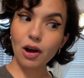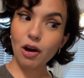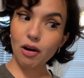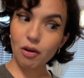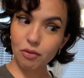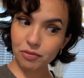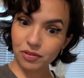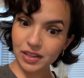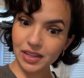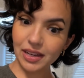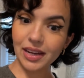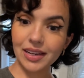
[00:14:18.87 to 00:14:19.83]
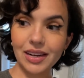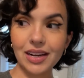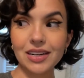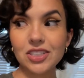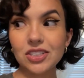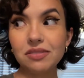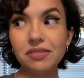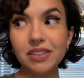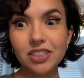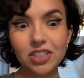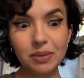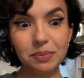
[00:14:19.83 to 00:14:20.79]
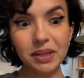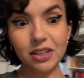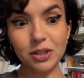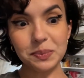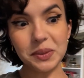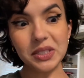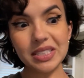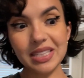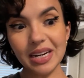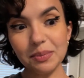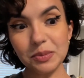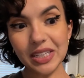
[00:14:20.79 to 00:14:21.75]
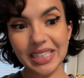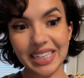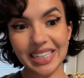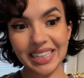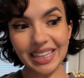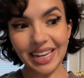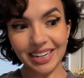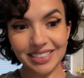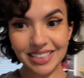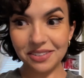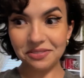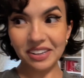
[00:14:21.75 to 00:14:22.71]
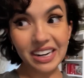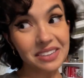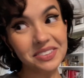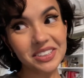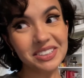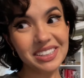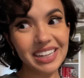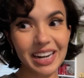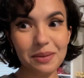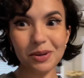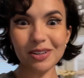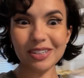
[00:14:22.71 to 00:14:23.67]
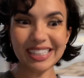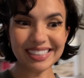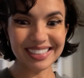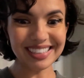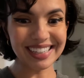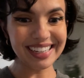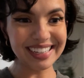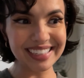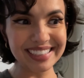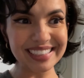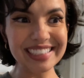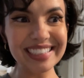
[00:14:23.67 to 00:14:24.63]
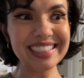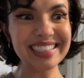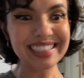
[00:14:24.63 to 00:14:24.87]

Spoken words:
Hopefully I can actually finish up the other books that I'm reading that I take forever and I procrastinate.